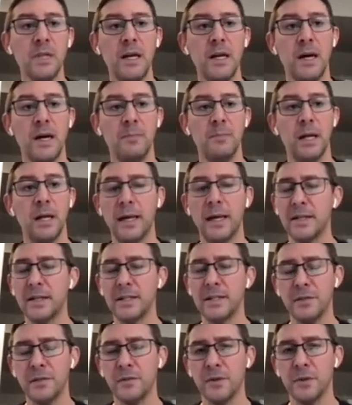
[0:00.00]
A lot of
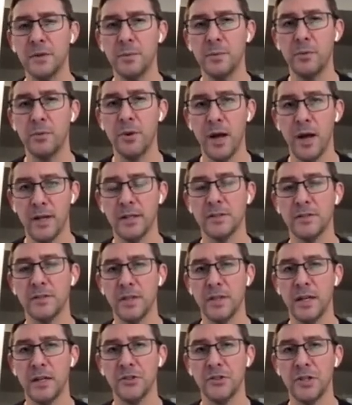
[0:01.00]
different products
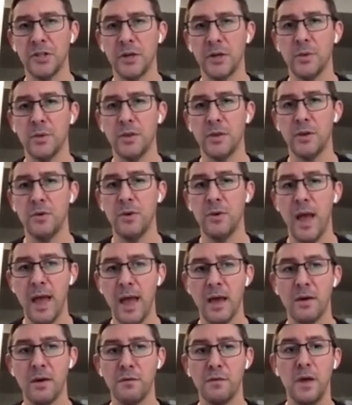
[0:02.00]
that I'll share with you
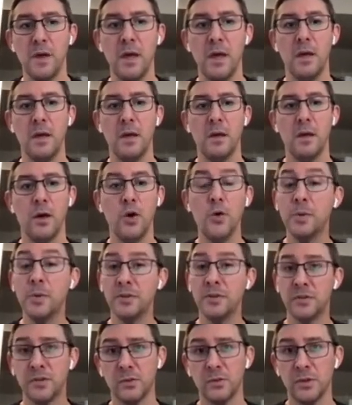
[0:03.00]
have open
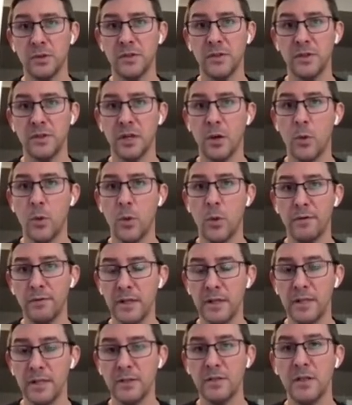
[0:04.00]
source
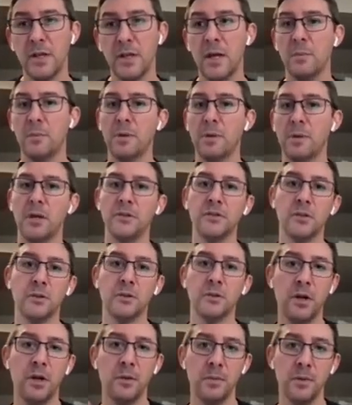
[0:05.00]
equivalents, but also
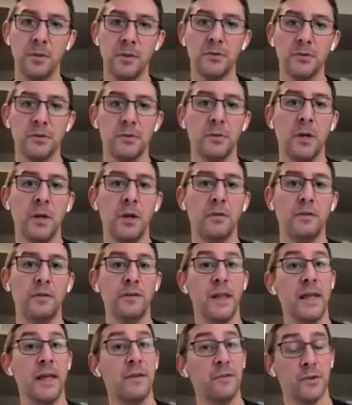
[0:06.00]
commercial
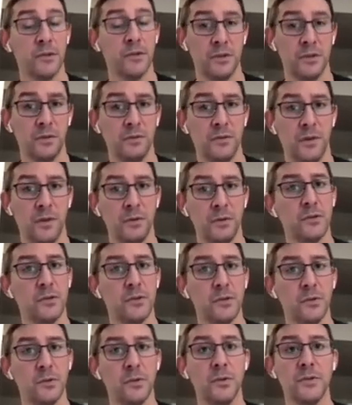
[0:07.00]
flavors of those
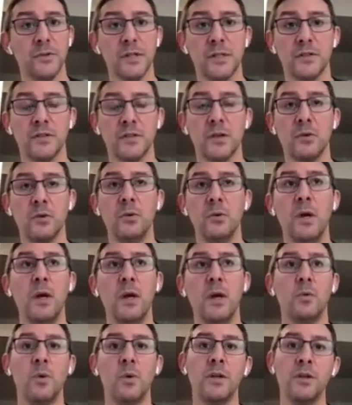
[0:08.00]
tools. And so
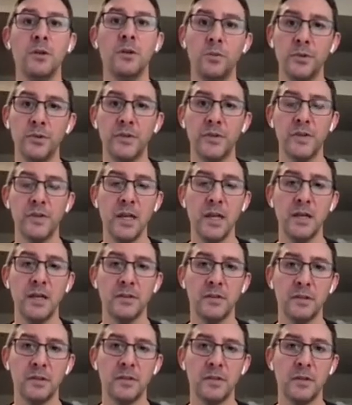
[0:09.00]
what you will see
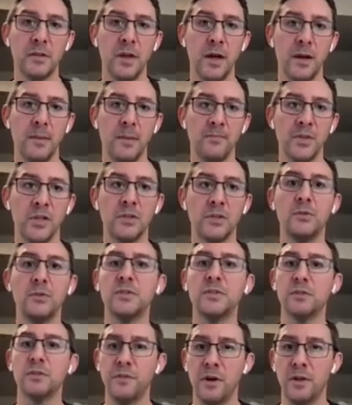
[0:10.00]
is the
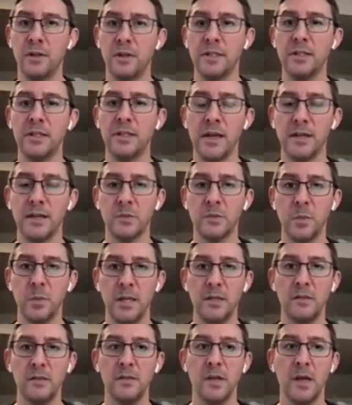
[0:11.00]
tools that fall into that
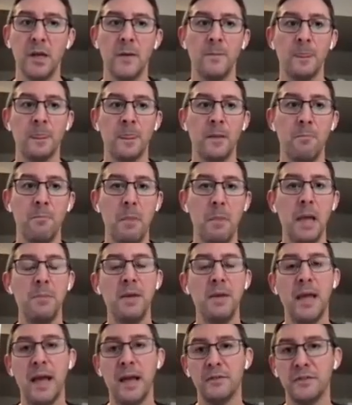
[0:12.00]
space
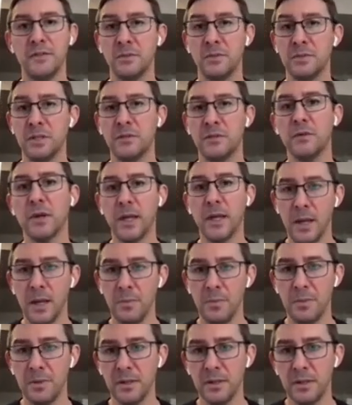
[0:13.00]
maybe have some different
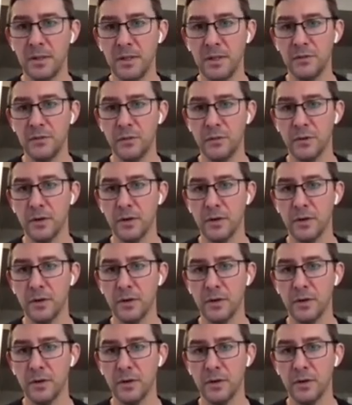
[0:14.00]
capabilities for